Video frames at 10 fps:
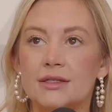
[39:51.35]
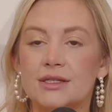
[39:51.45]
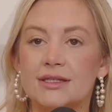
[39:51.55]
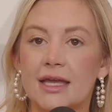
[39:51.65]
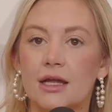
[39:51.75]
to
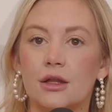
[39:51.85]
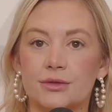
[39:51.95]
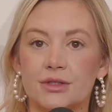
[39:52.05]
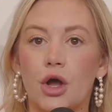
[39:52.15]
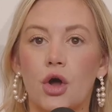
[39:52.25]
date
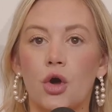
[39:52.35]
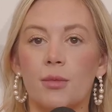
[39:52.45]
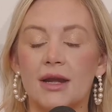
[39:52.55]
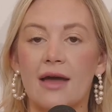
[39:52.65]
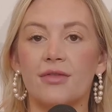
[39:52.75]
closer to home
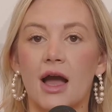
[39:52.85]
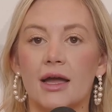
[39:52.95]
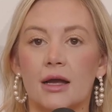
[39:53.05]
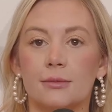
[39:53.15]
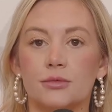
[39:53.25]
and have the guy
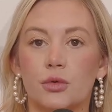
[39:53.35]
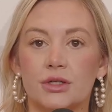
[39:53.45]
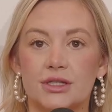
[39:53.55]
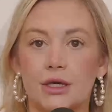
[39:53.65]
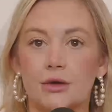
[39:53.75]
come
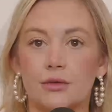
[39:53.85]
towards you?